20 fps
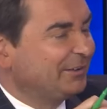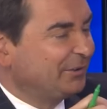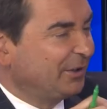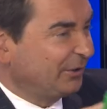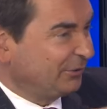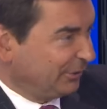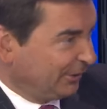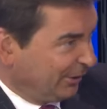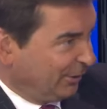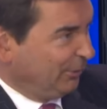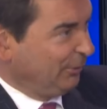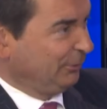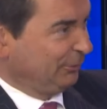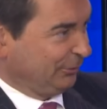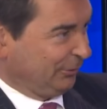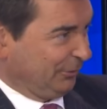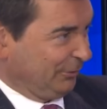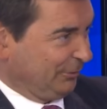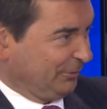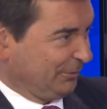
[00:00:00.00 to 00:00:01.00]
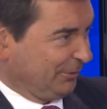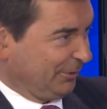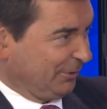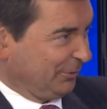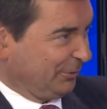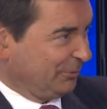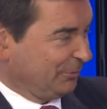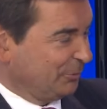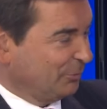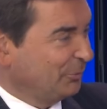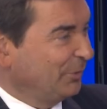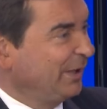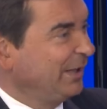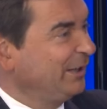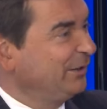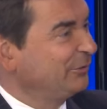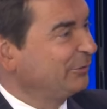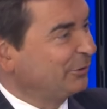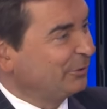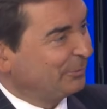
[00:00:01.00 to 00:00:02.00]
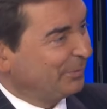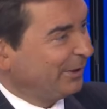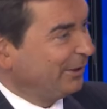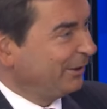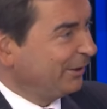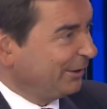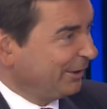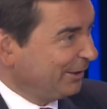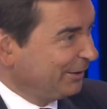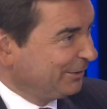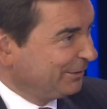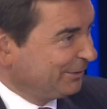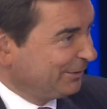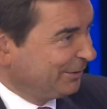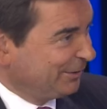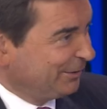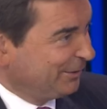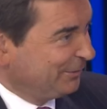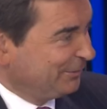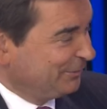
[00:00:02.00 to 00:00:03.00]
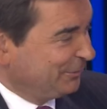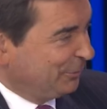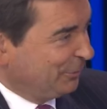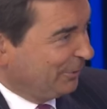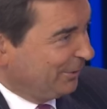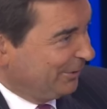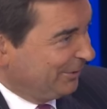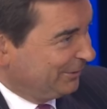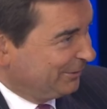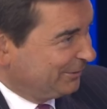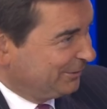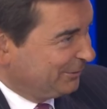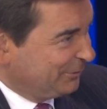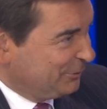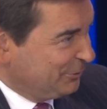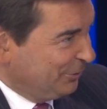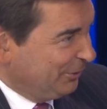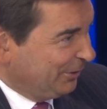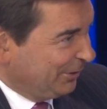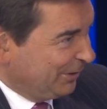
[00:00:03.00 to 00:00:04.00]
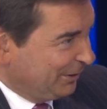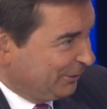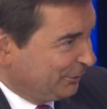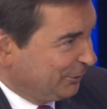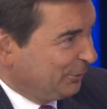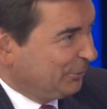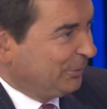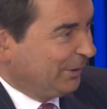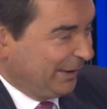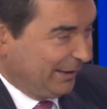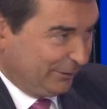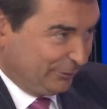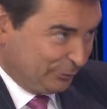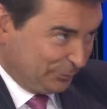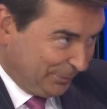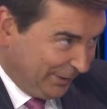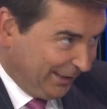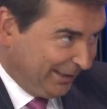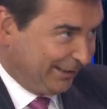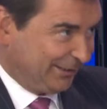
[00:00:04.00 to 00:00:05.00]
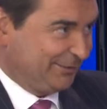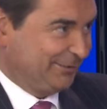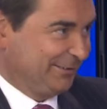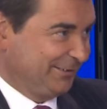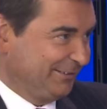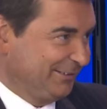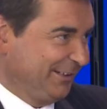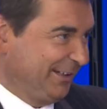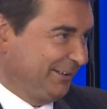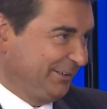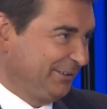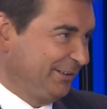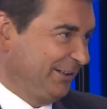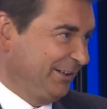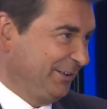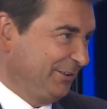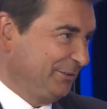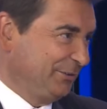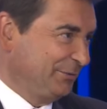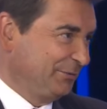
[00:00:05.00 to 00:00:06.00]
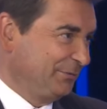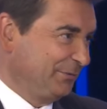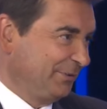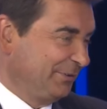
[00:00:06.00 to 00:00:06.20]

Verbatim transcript: does it also, though, raise the bar for juries who expect that kind oh, of Oh, that's